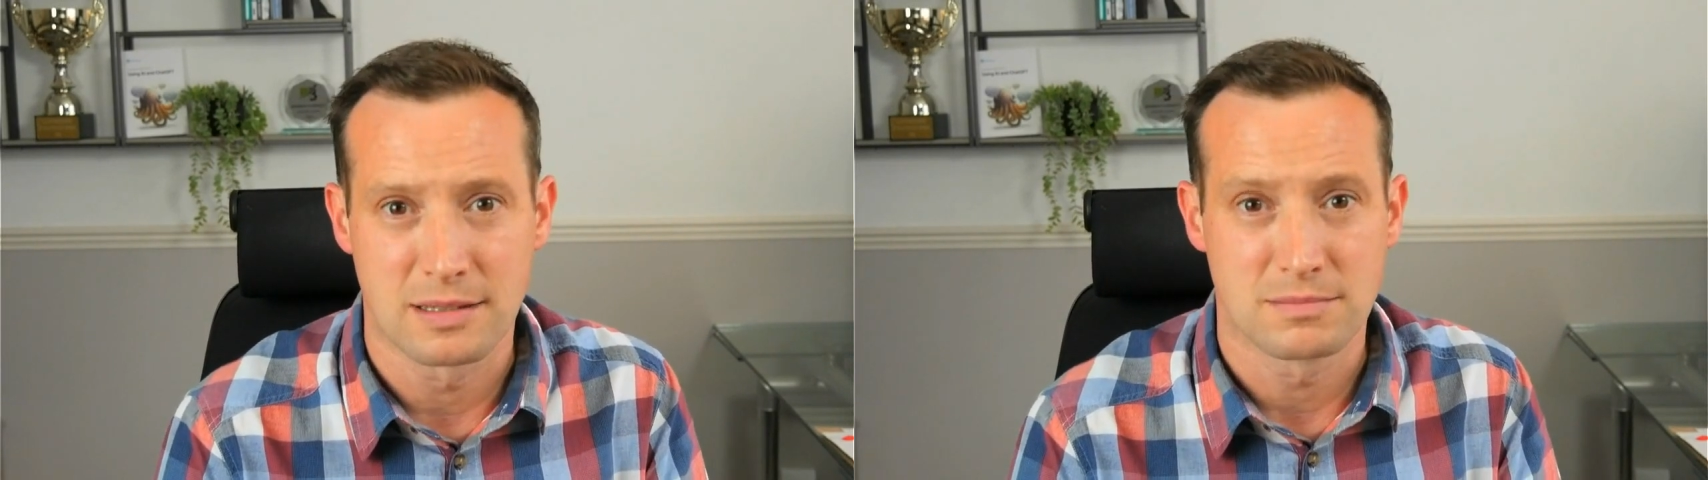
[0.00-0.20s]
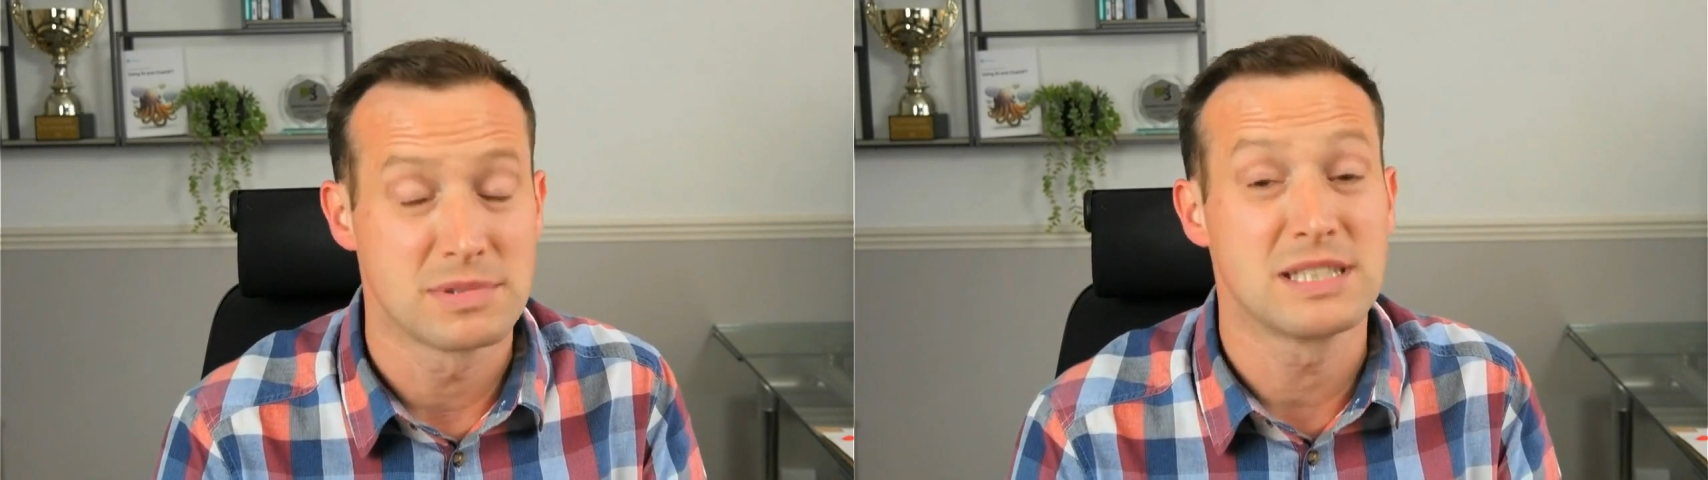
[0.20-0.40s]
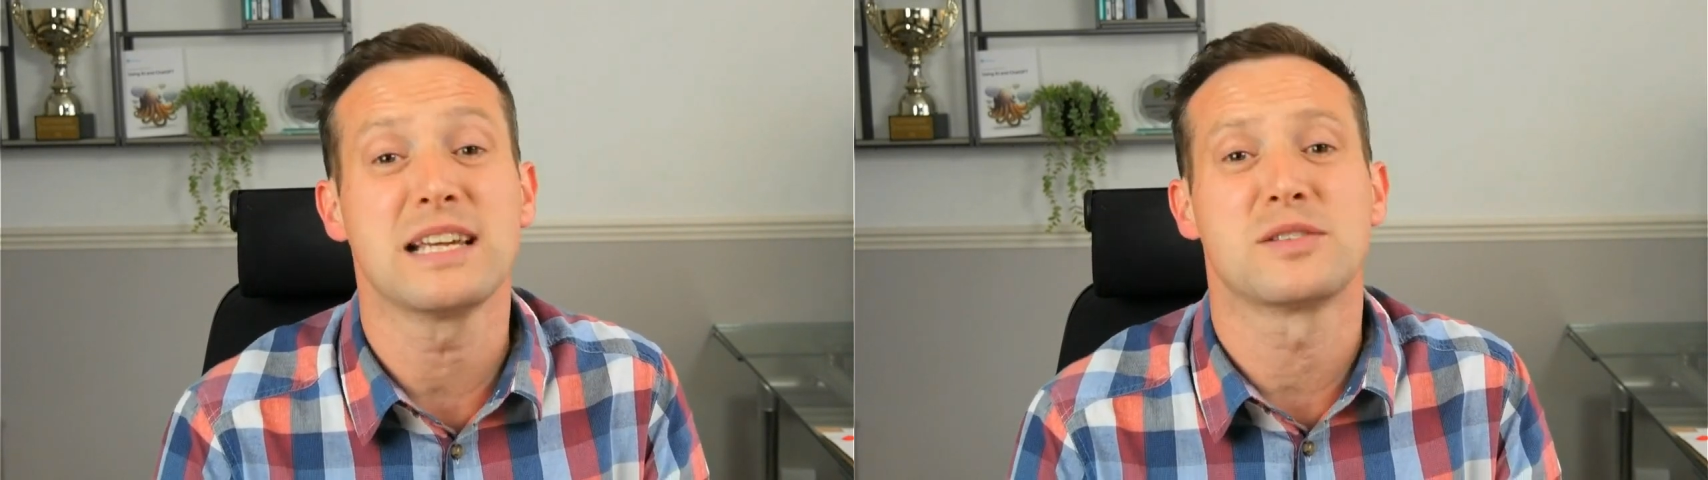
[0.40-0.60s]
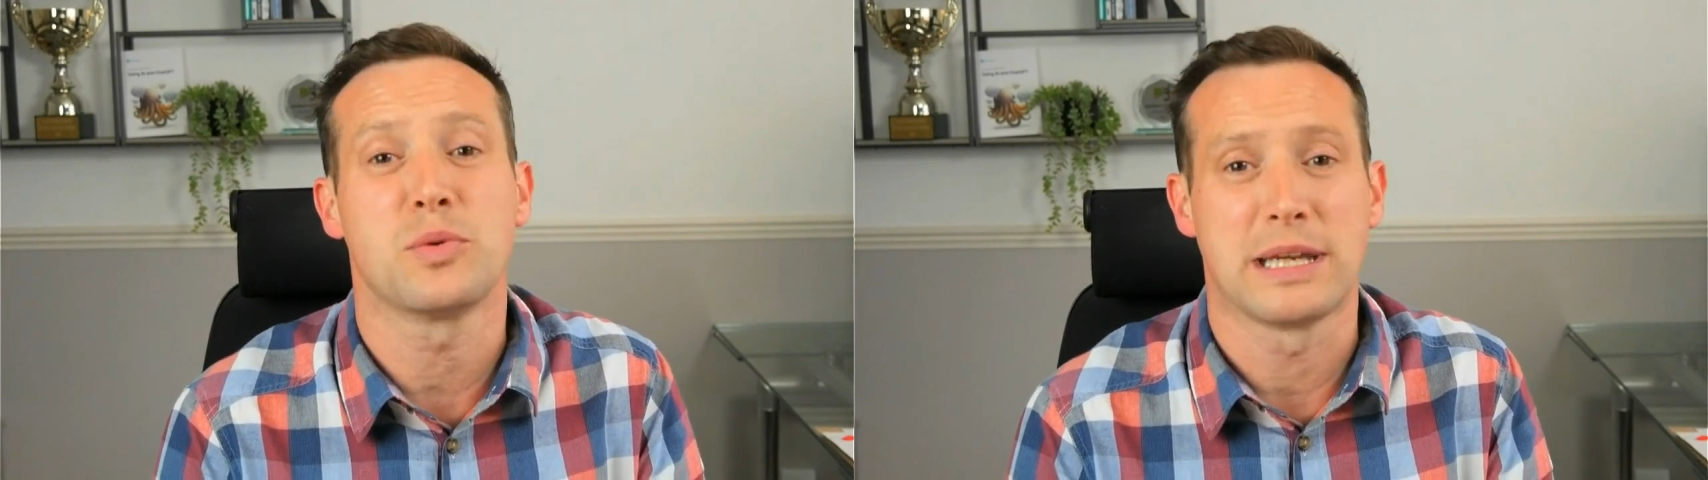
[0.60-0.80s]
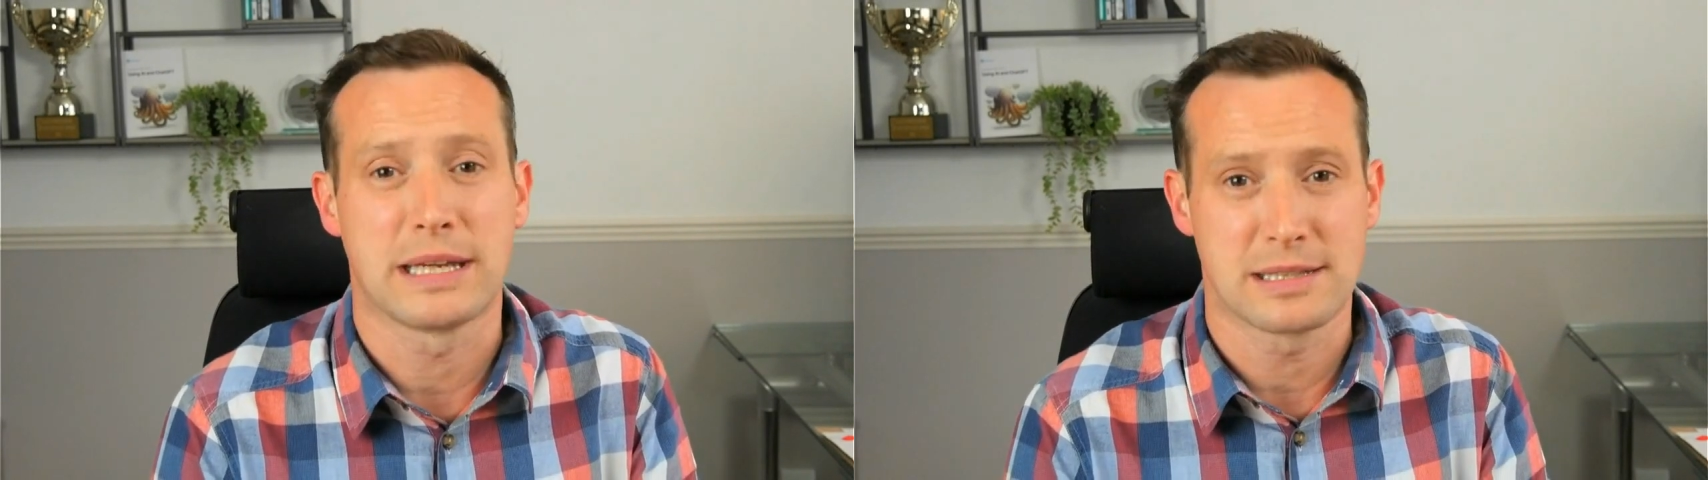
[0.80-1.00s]
6
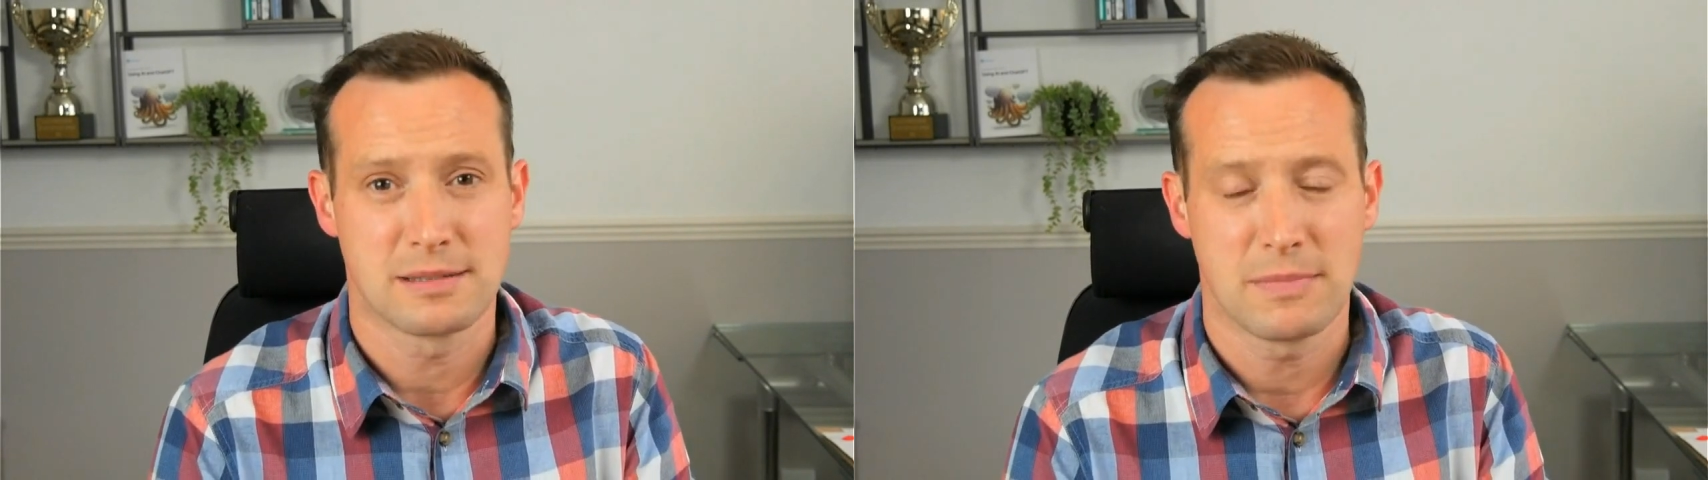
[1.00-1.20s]
weeks